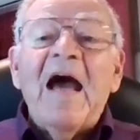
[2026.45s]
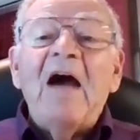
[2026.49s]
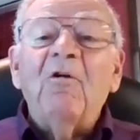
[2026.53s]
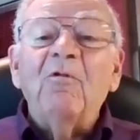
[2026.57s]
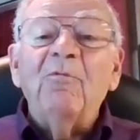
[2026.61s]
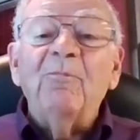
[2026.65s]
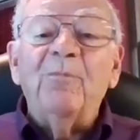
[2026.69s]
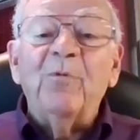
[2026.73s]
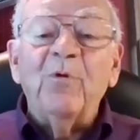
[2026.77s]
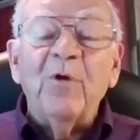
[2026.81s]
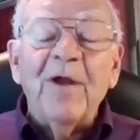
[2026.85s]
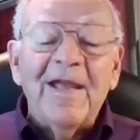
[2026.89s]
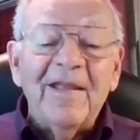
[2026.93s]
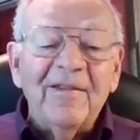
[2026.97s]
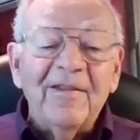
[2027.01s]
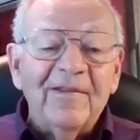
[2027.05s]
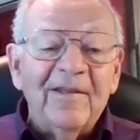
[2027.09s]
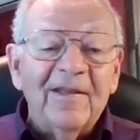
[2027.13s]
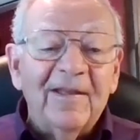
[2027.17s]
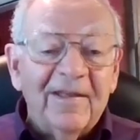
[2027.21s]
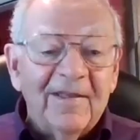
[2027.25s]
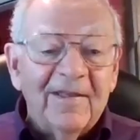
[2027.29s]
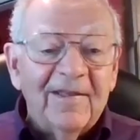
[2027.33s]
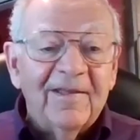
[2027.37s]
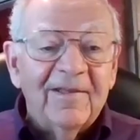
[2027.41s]

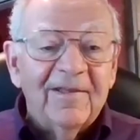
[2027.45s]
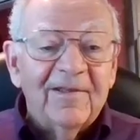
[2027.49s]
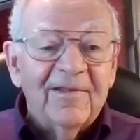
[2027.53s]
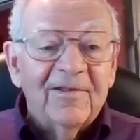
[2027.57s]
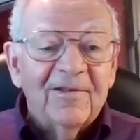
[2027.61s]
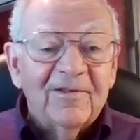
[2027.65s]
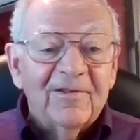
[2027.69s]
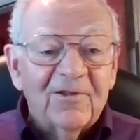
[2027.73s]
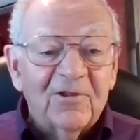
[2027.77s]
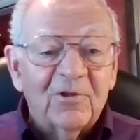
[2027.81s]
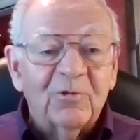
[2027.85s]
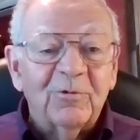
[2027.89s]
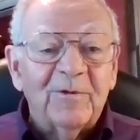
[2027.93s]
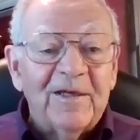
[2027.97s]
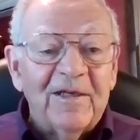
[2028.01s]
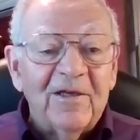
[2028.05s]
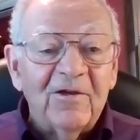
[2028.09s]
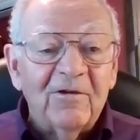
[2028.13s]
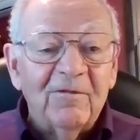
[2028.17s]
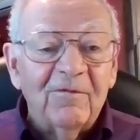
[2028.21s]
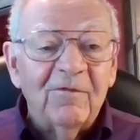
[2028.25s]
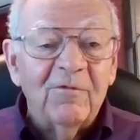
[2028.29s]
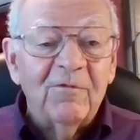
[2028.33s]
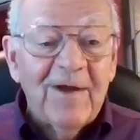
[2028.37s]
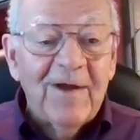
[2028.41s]
outbred
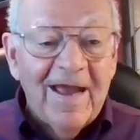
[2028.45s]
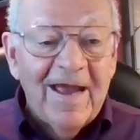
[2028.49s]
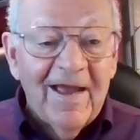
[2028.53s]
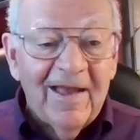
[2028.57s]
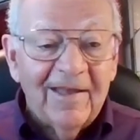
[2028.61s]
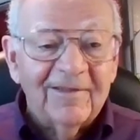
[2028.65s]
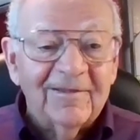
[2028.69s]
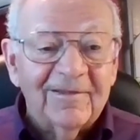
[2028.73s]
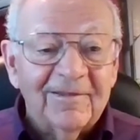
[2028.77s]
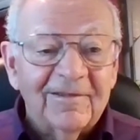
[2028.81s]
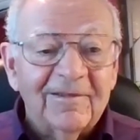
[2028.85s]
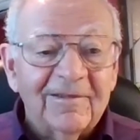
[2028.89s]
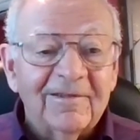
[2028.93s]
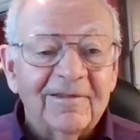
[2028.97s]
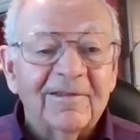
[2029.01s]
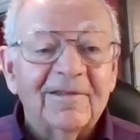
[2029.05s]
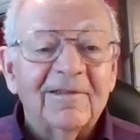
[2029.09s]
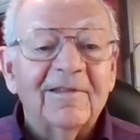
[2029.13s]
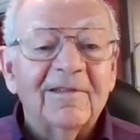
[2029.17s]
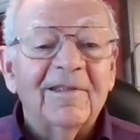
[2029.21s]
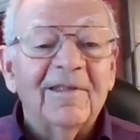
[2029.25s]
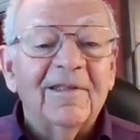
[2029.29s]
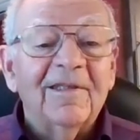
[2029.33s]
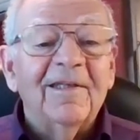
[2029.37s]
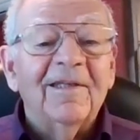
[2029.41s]
strain of
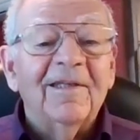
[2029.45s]
rats,